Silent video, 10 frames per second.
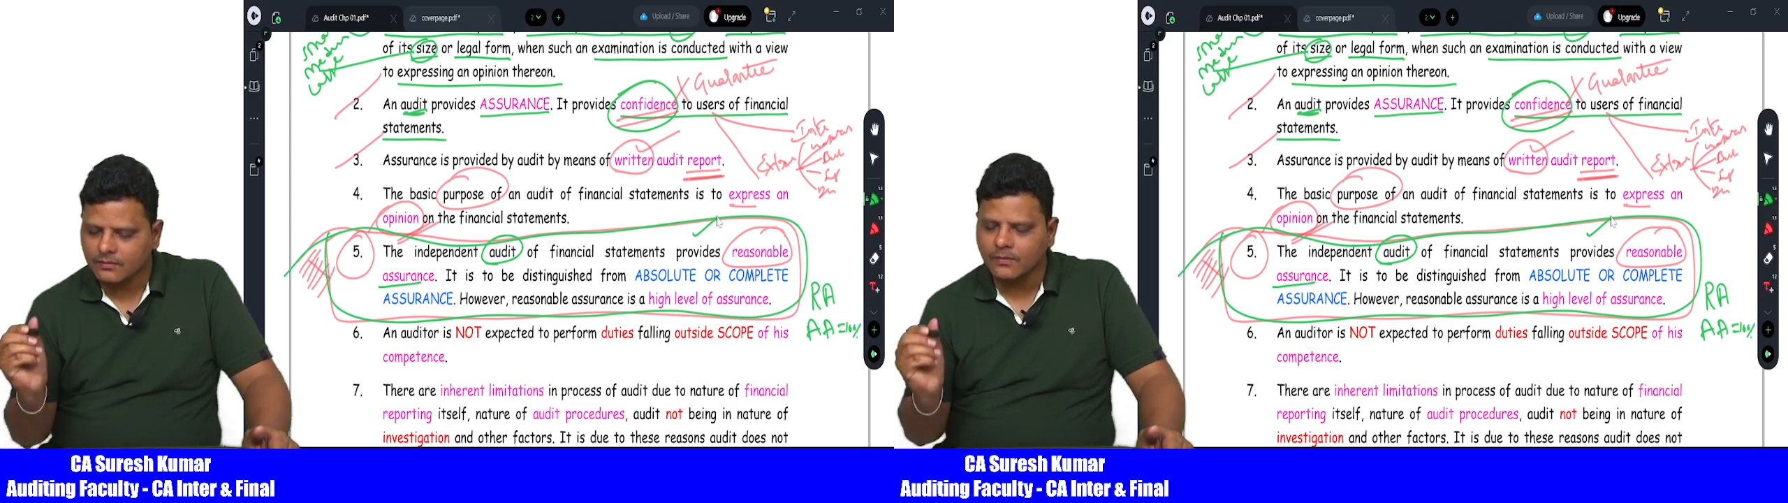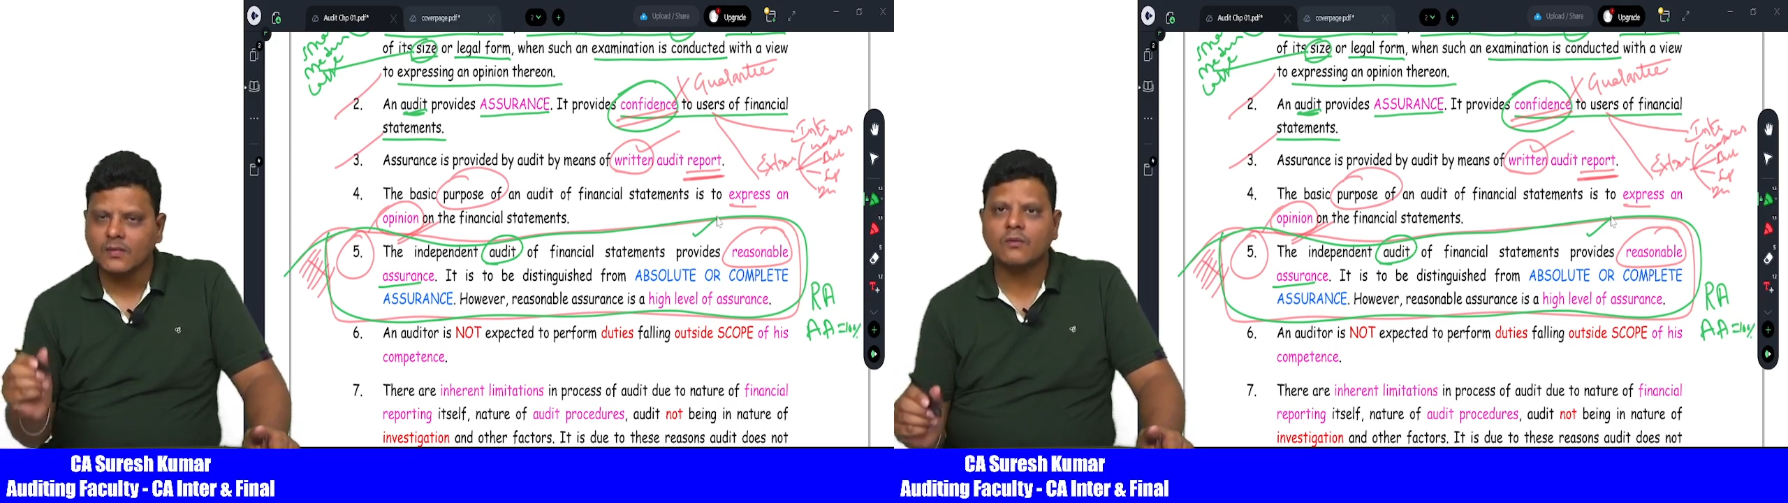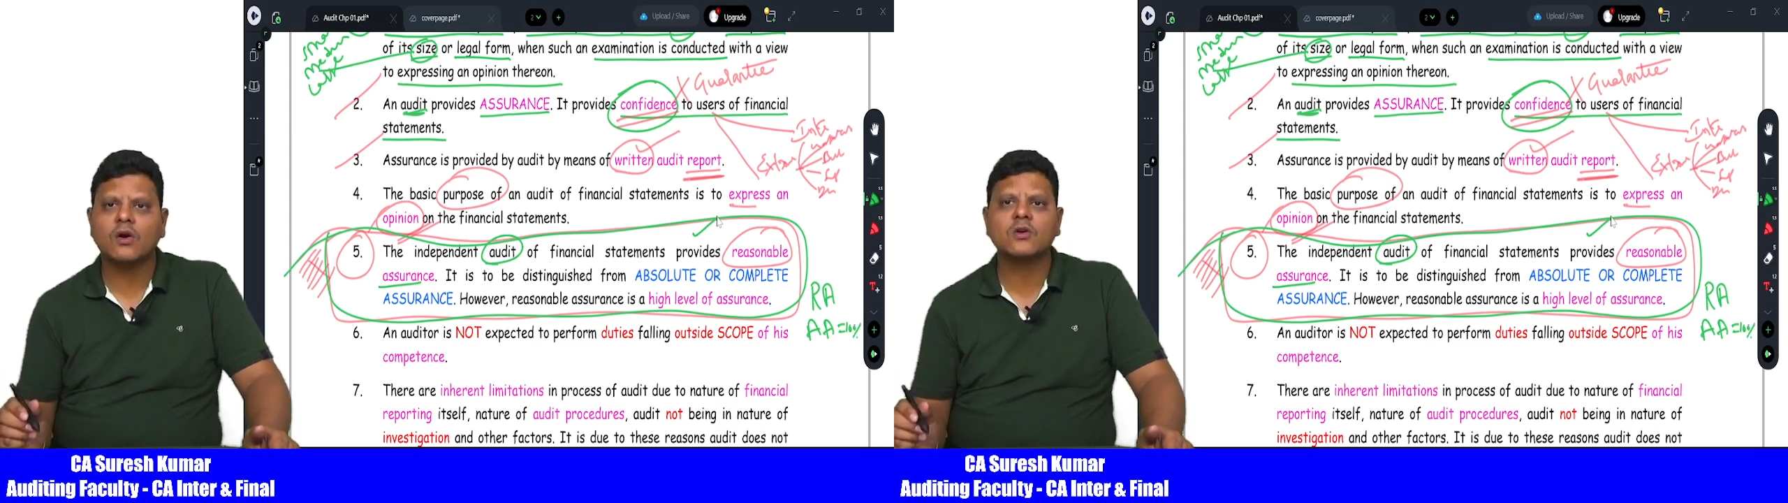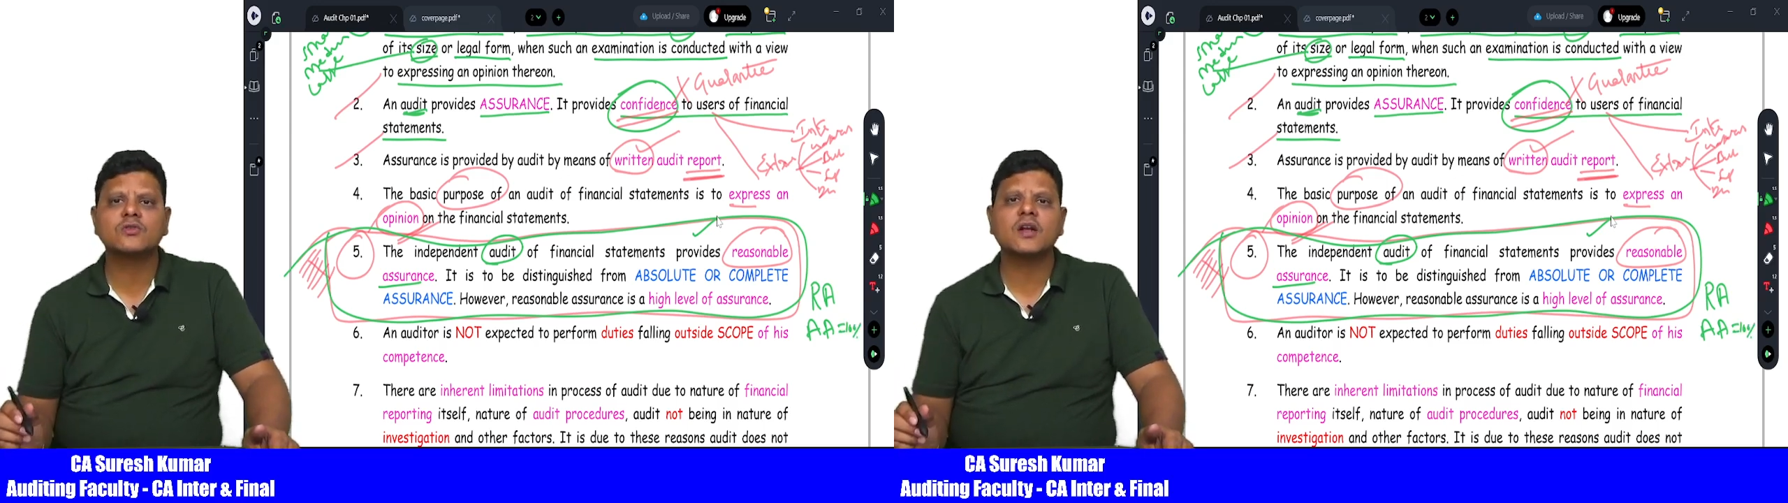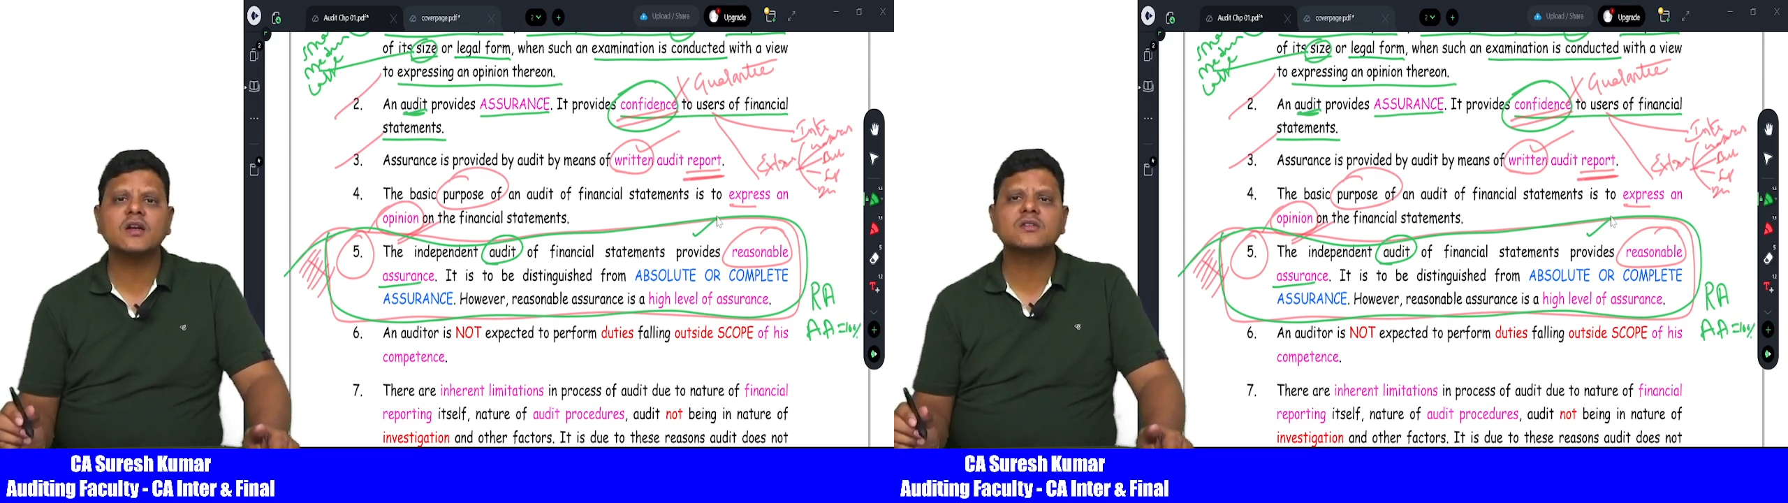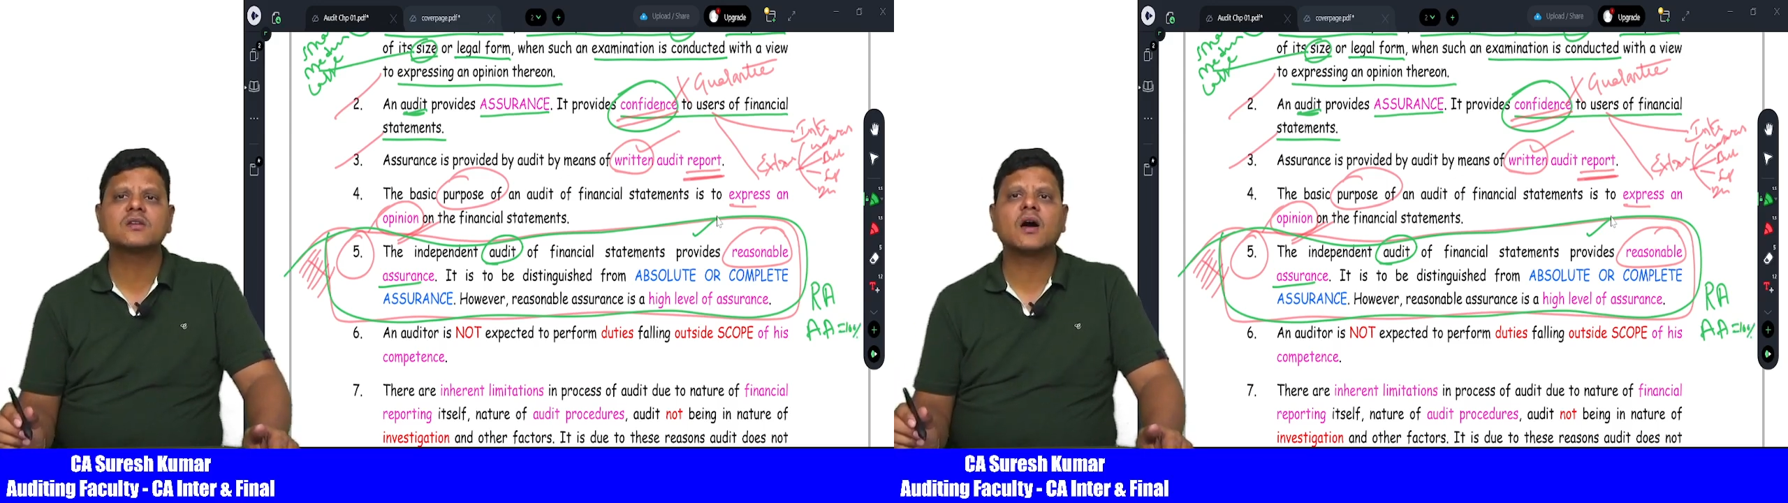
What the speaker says: What assurance?